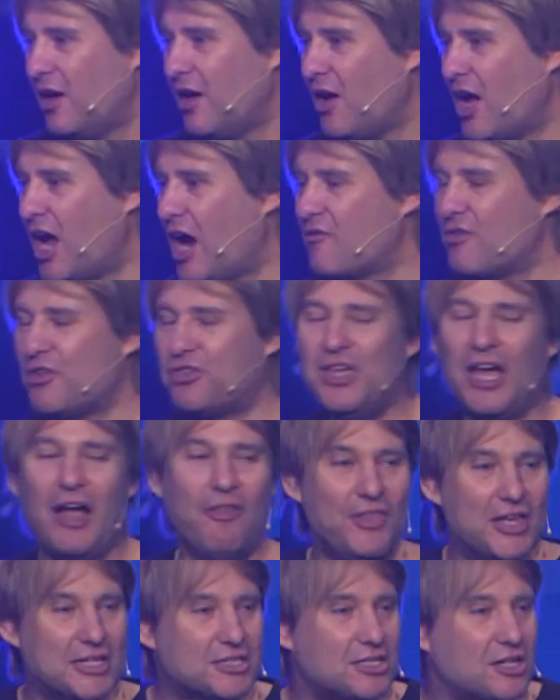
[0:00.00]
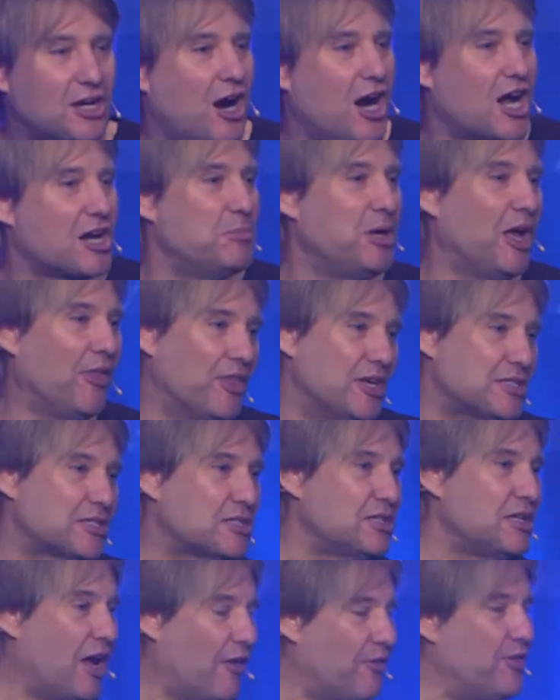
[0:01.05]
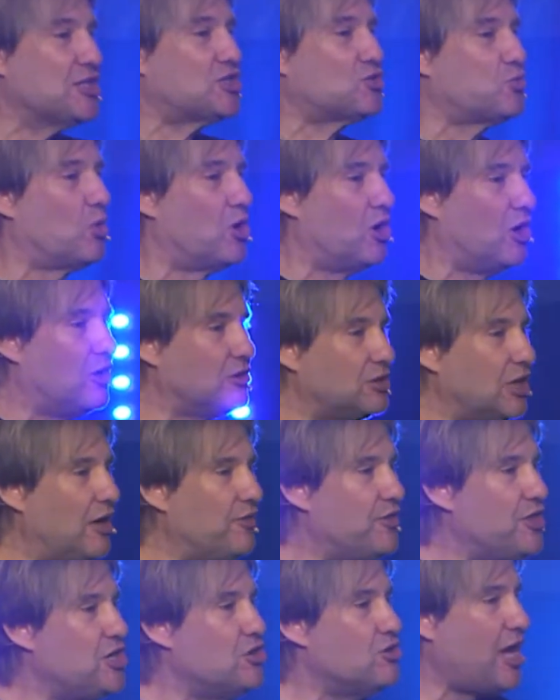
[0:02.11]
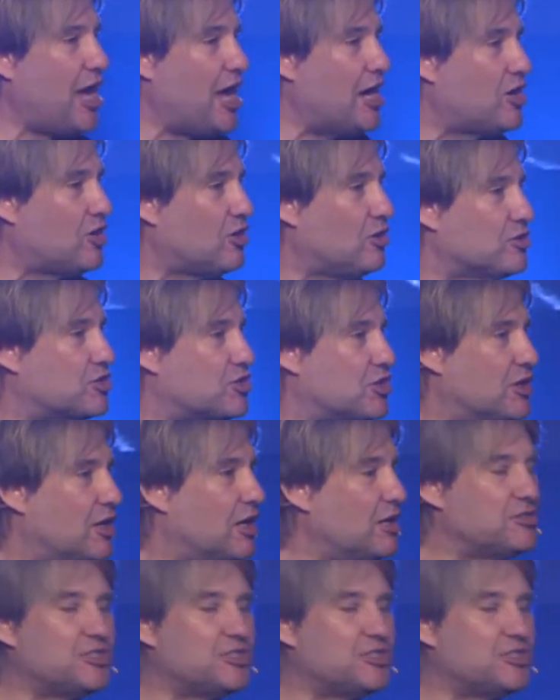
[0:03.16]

everything in this economy, in this world, in the UK culture, and it's